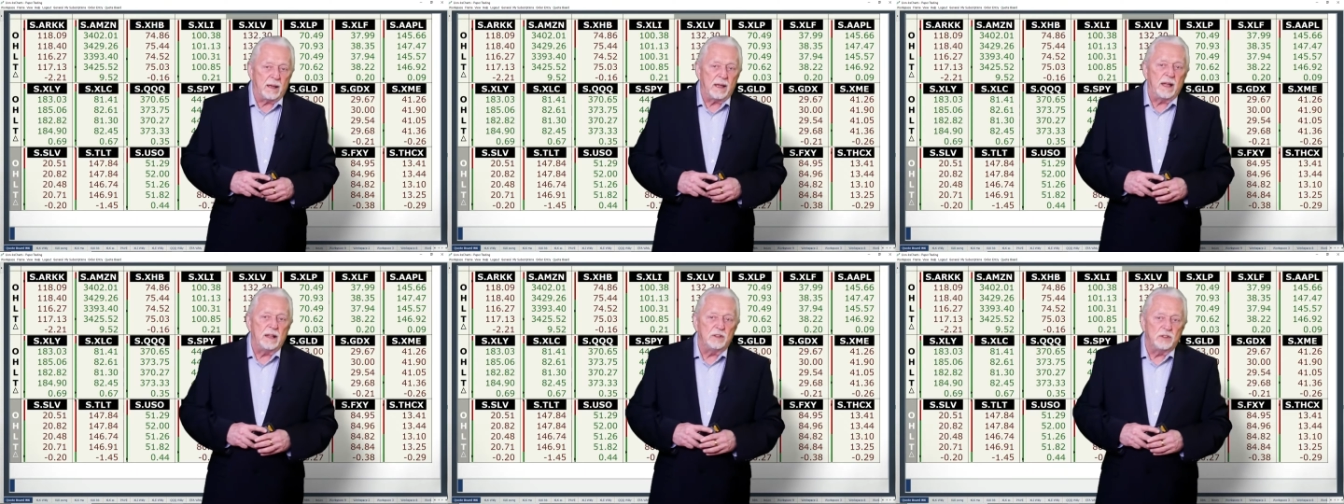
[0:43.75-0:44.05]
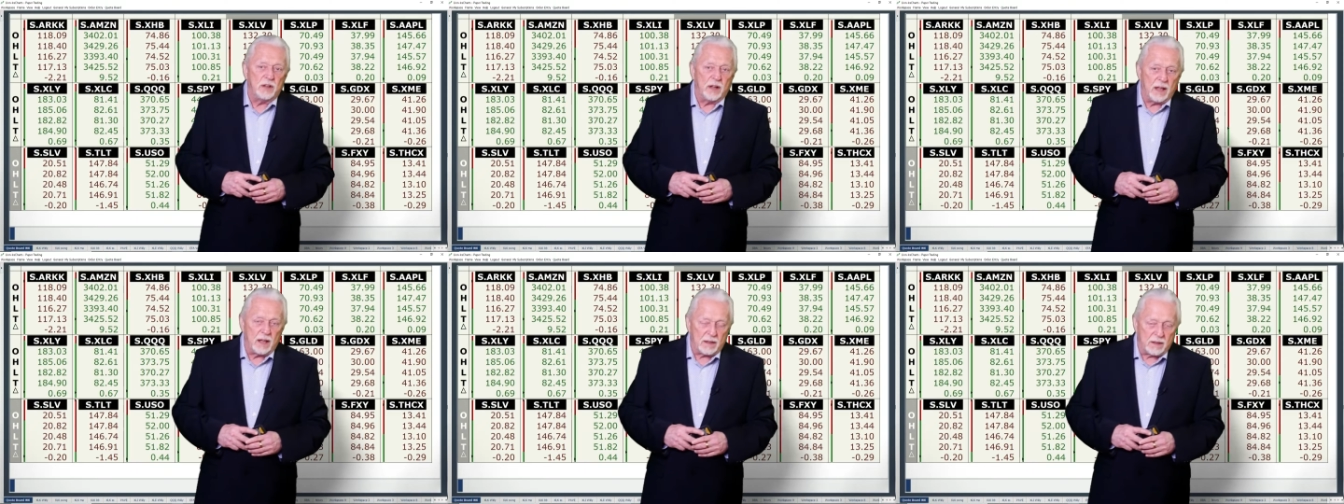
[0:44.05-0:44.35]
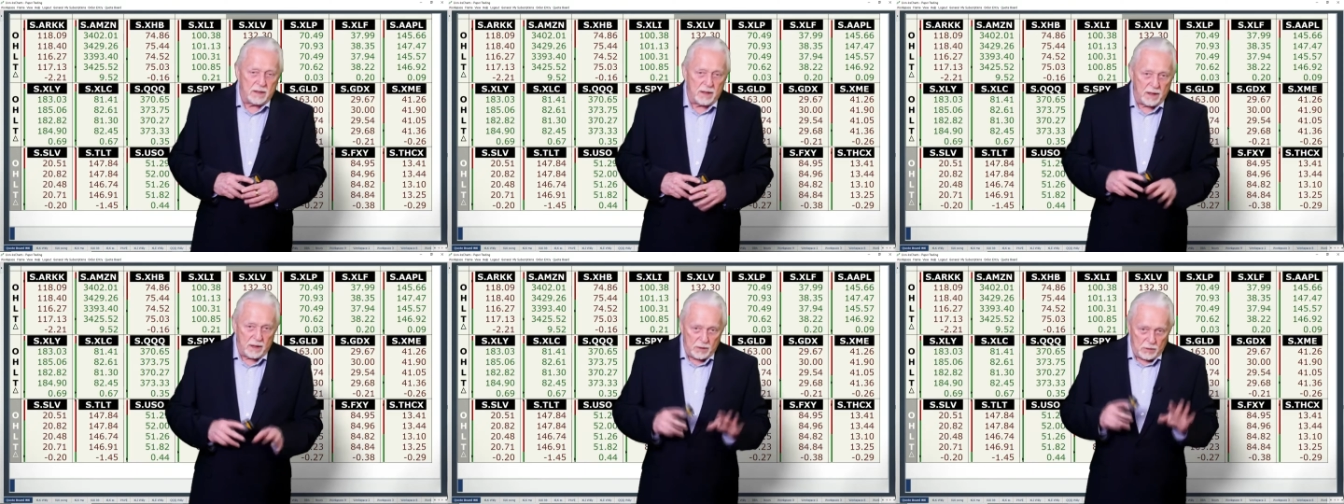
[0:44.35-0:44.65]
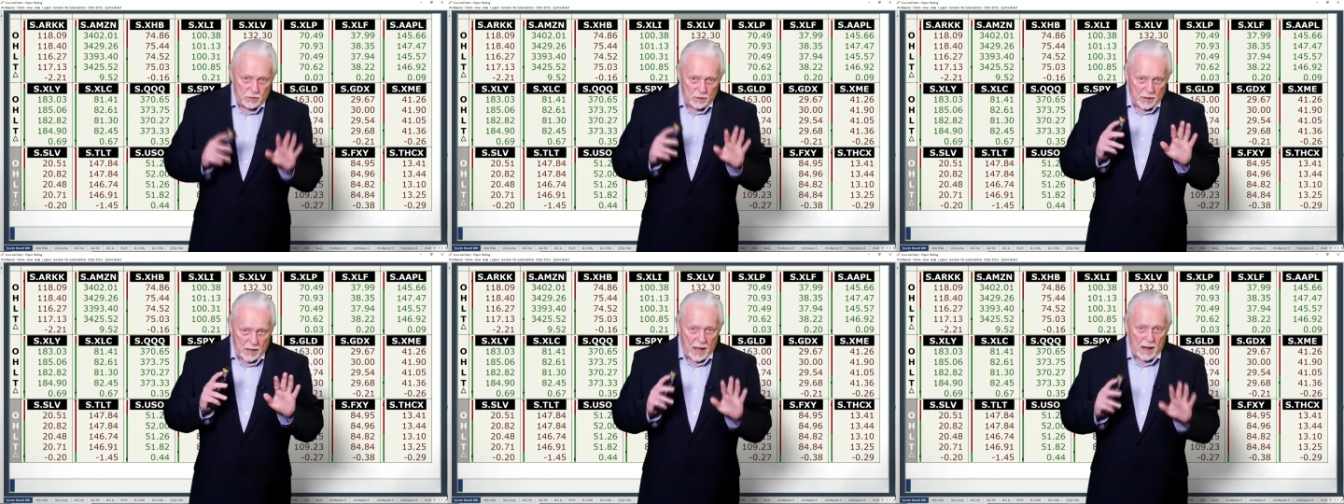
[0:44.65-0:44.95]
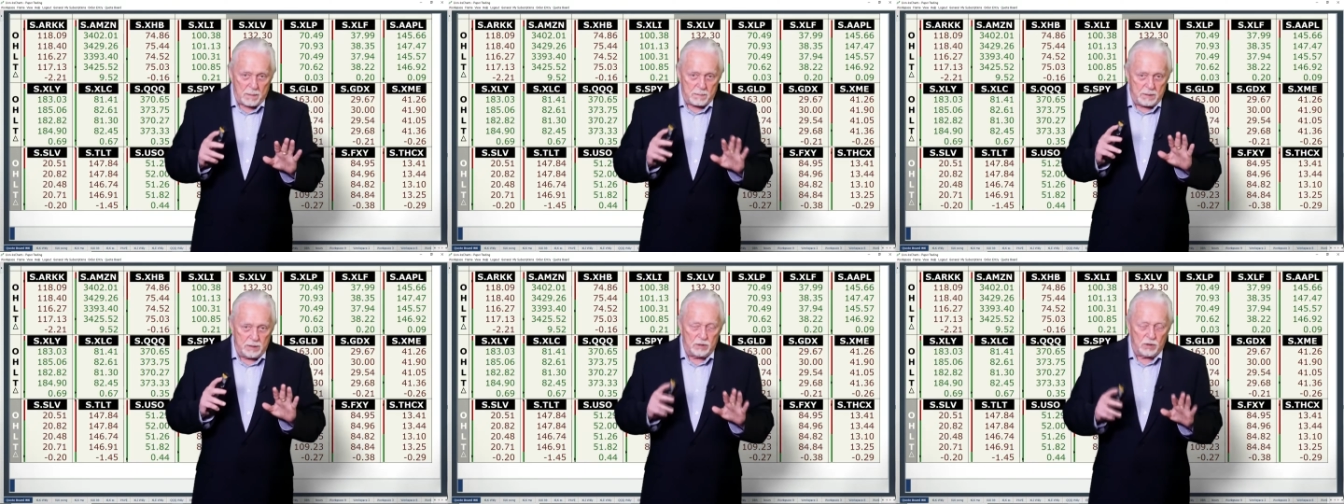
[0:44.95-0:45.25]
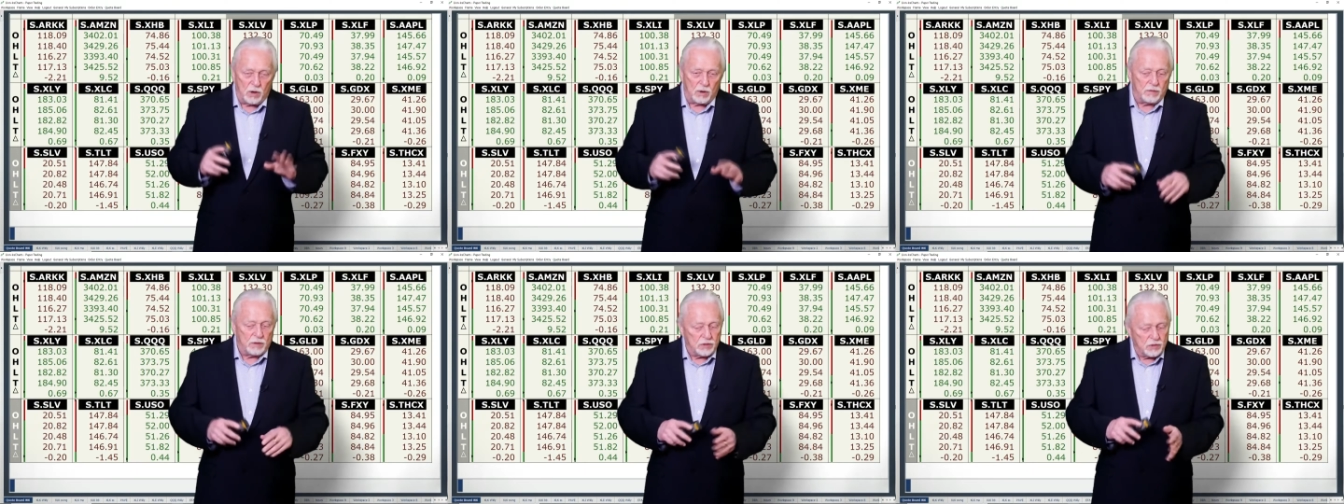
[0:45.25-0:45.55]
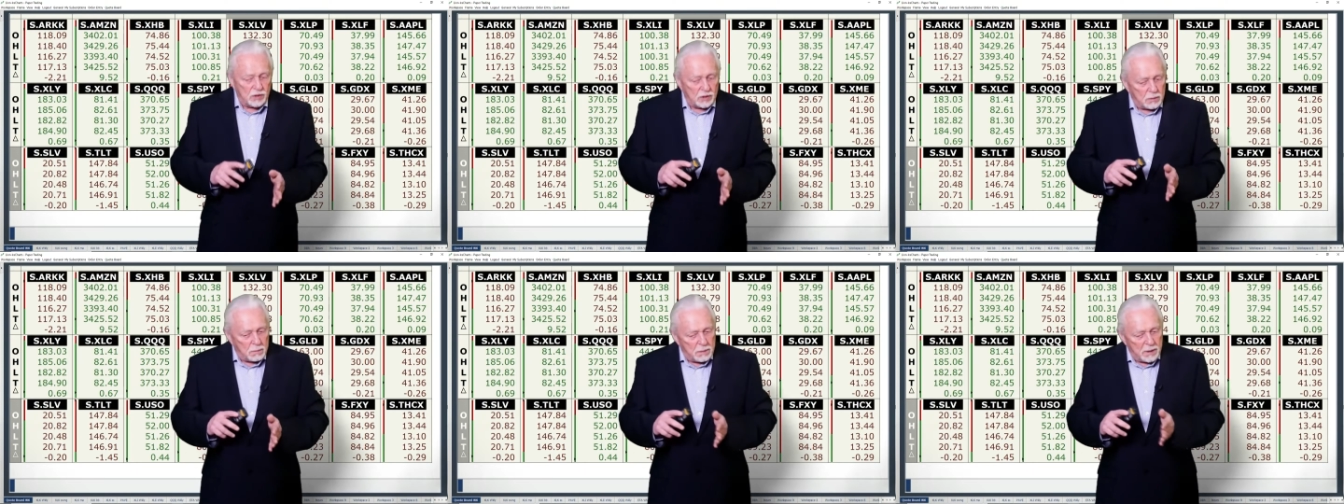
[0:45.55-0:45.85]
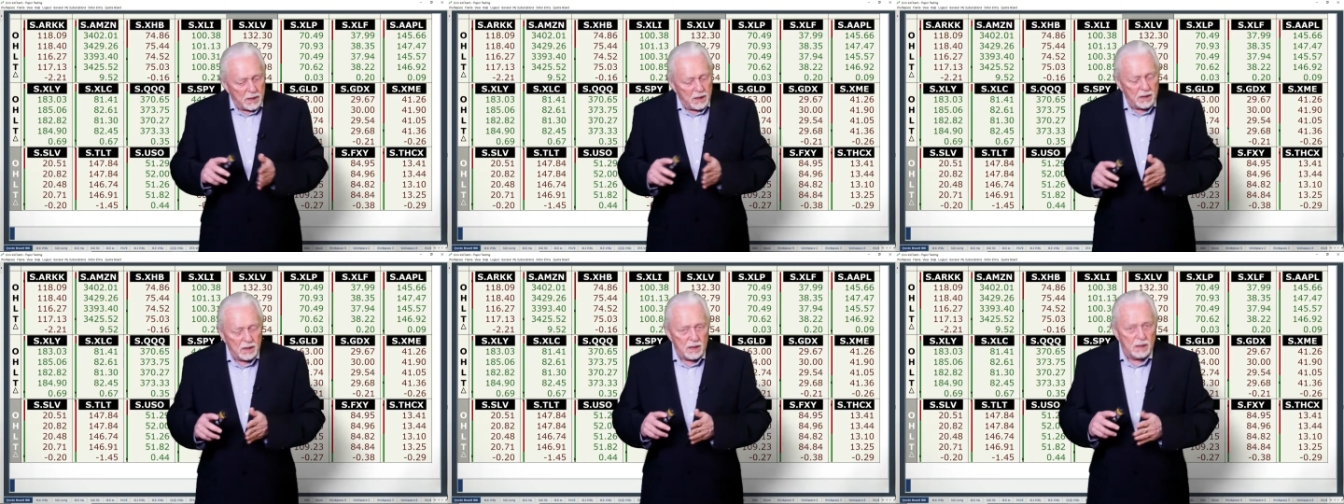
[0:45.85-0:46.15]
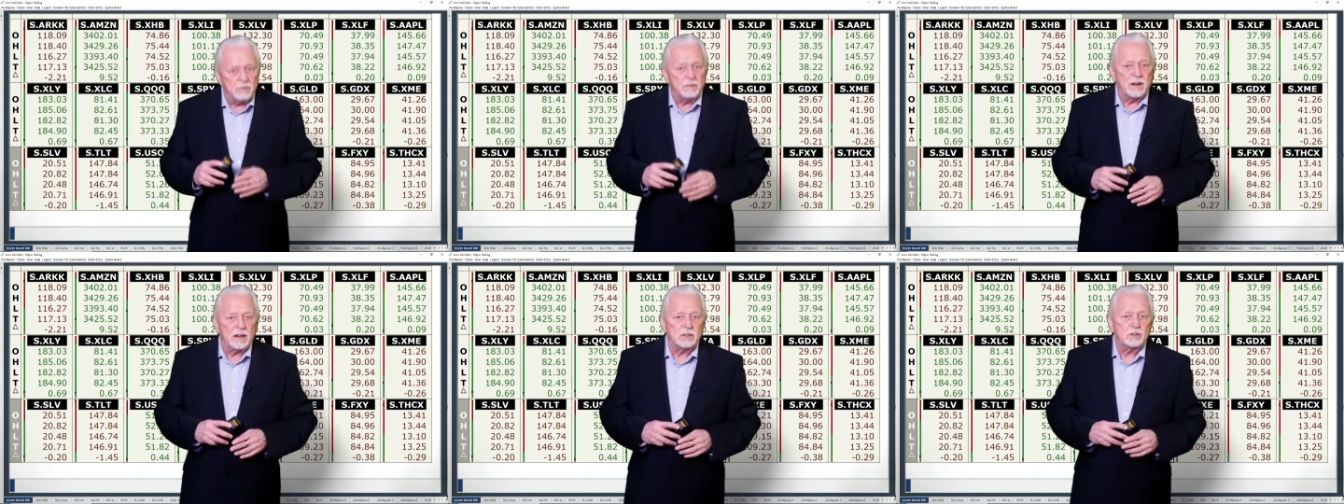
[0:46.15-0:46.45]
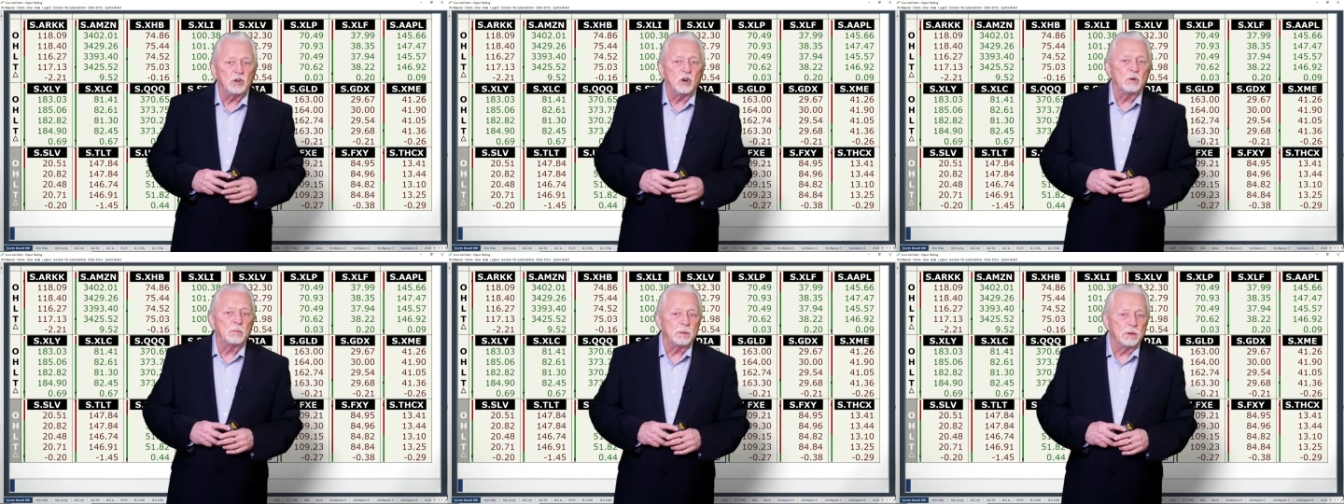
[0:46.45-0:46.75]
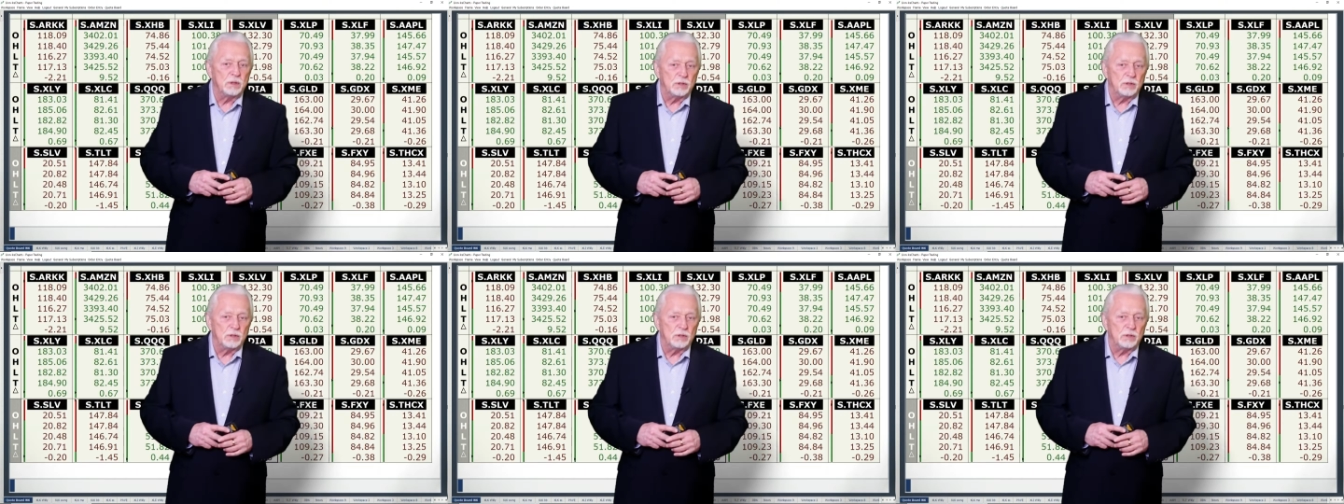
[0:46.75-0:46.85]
and you get you got to be nervous at the beginning of October.